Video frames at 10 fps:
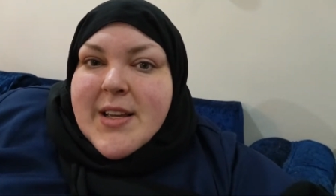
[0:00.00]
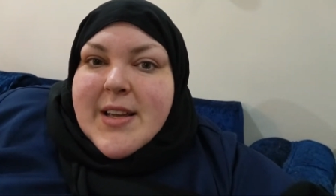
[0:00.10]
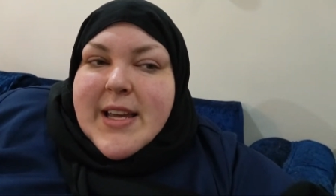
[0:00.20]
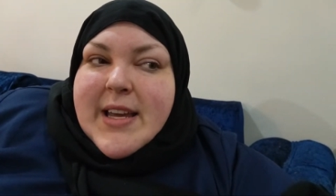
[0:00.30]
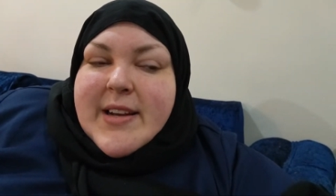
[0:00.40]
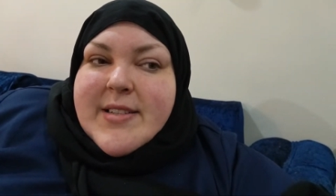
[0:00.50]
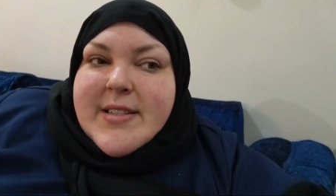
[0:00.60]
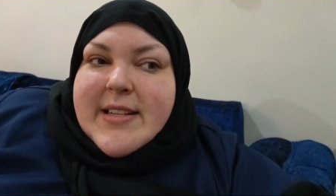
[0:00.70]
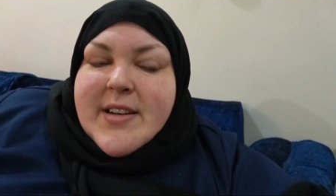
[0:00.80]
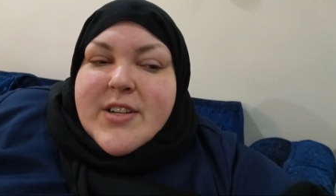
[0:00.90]
And
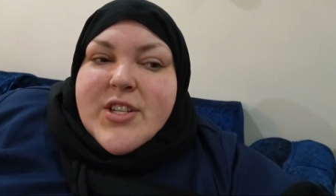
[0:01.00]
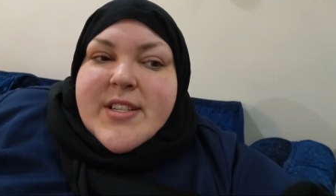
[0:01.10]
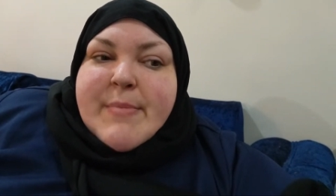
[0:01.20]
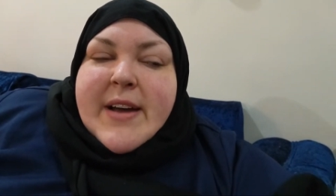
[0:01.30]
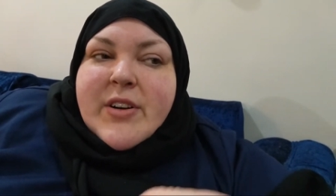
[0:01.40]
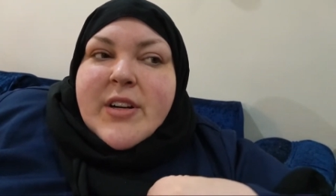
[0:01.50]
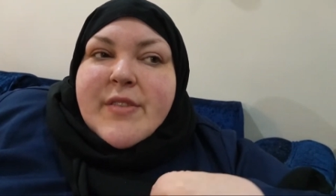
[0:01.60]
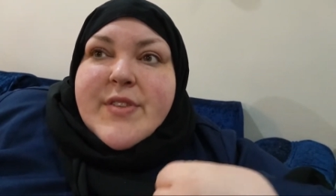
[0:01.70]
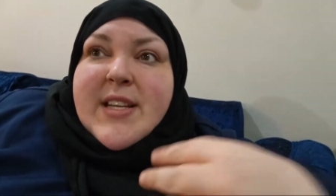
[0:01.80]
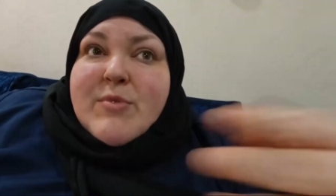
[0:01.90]
it's not just a matter
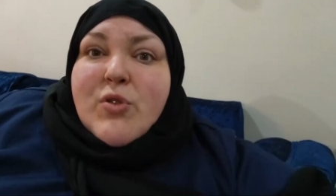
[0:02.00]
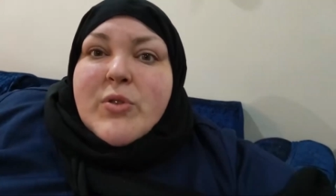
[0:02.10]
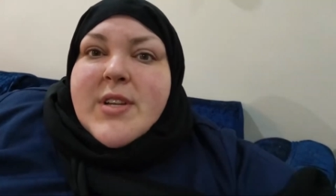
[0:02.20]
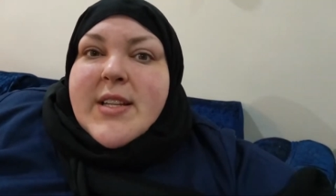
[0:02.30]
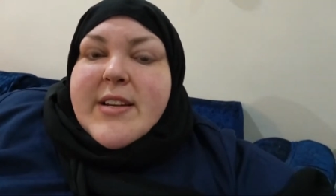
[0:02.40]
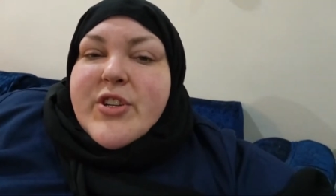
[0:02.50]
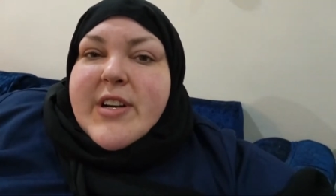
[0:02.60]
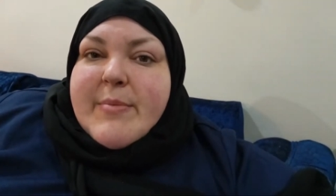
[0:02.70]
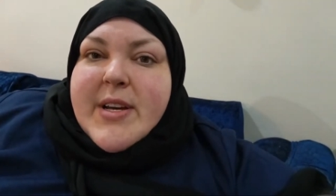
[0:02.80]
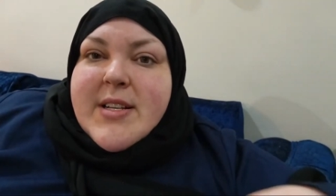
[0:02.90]
of some trolls on the
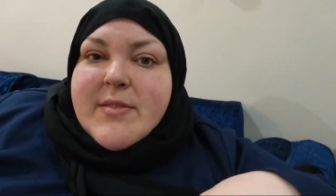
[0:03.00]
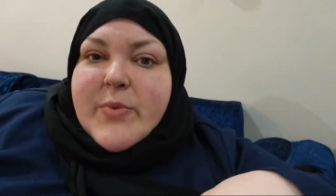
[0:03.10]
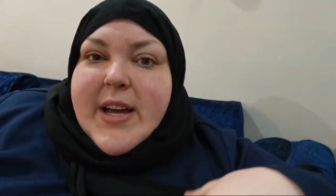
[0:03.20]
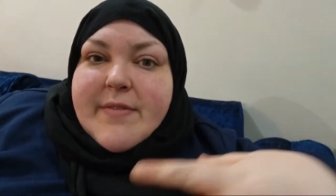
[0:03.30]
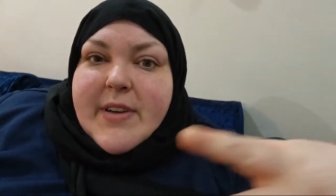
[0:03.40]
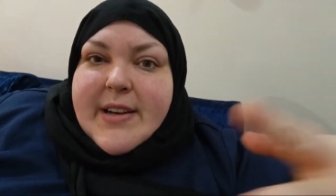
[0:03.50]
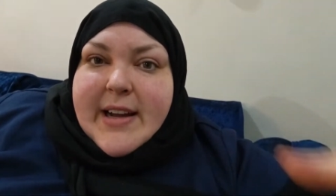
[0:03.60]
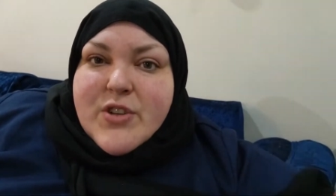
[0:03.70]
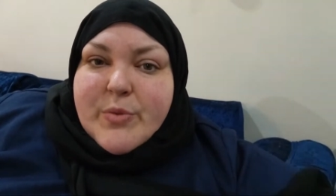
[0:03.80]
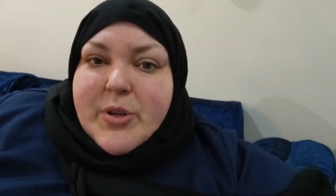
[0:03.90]
internet because we have an
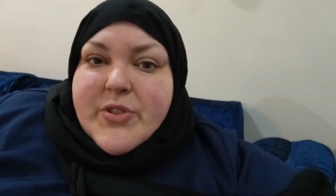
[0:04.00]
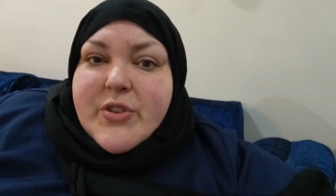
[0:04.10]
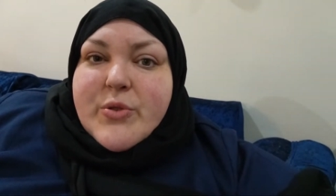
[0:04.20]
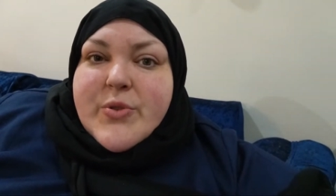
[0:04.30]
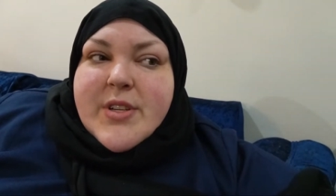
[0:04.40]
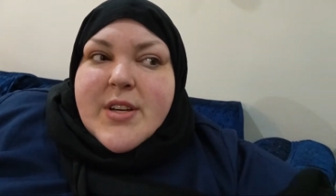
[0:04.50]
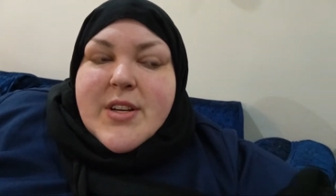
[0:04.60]
actual person who's